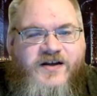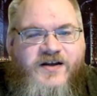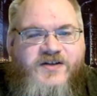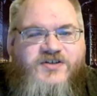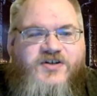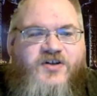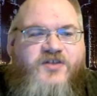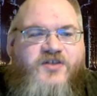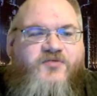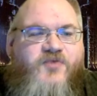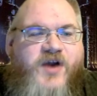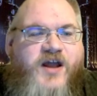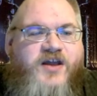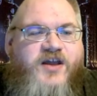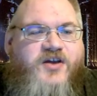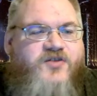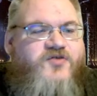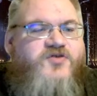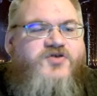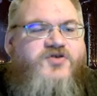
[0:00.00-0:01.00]
so that when I
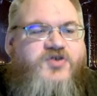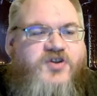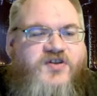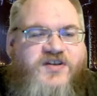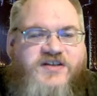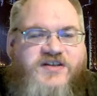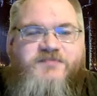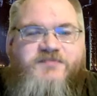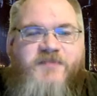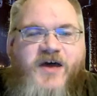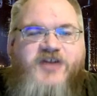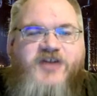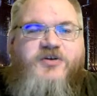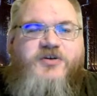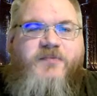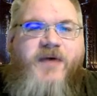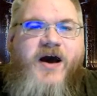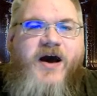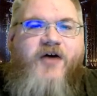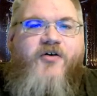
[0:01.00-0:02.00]
used this
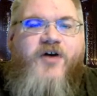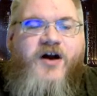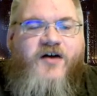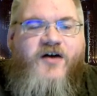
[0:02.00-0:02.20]
magic power